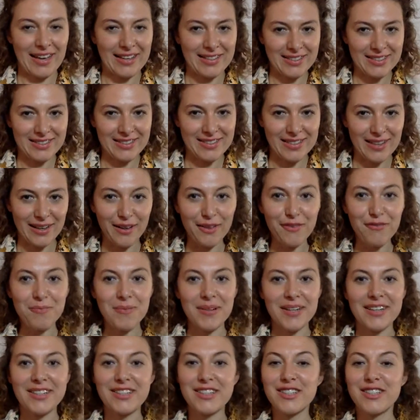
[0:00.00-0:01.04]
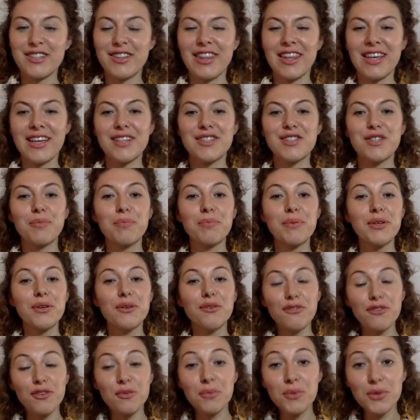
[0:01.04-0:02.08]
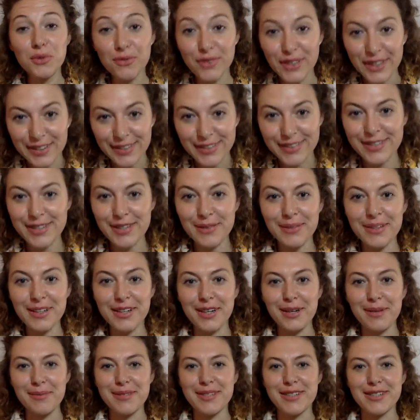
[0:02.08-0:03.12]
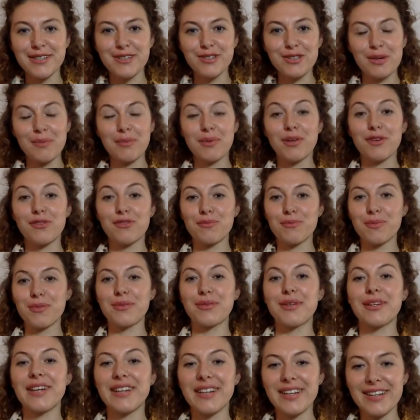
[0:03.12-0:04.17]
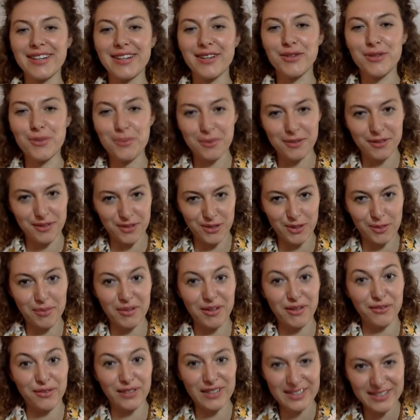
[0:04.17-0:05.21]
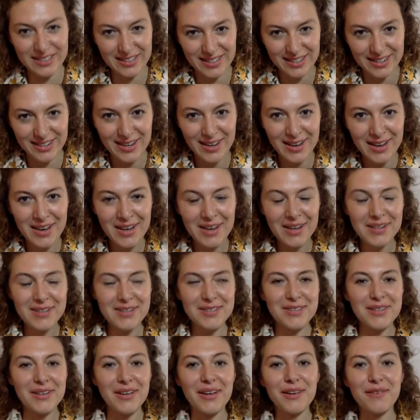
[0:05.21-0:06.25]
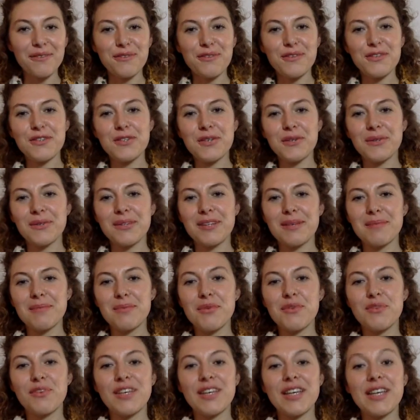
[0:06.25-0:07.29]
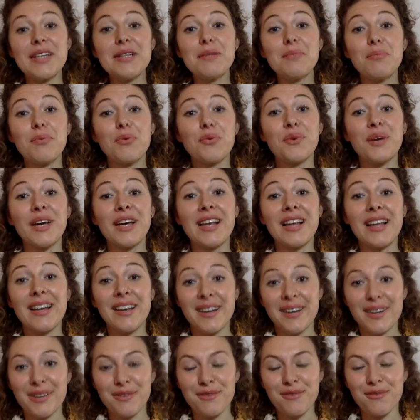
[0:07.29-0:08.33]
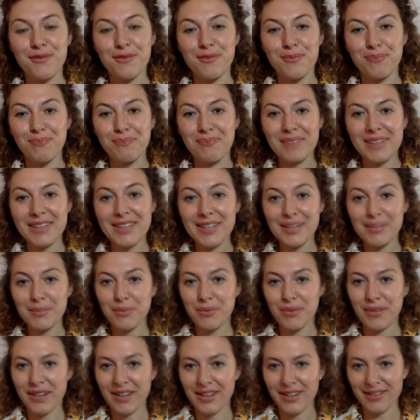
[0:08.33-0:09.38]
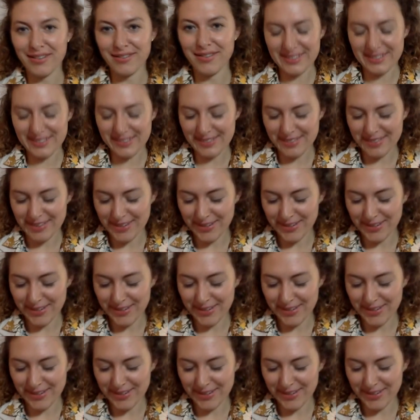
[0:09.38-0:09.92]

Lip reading: as itself, but I just think it's a beautiful movie. So it comes in the topic of beauty and it goes with the topic of Italy. So if you know the movie Eat, Pray, Love, it's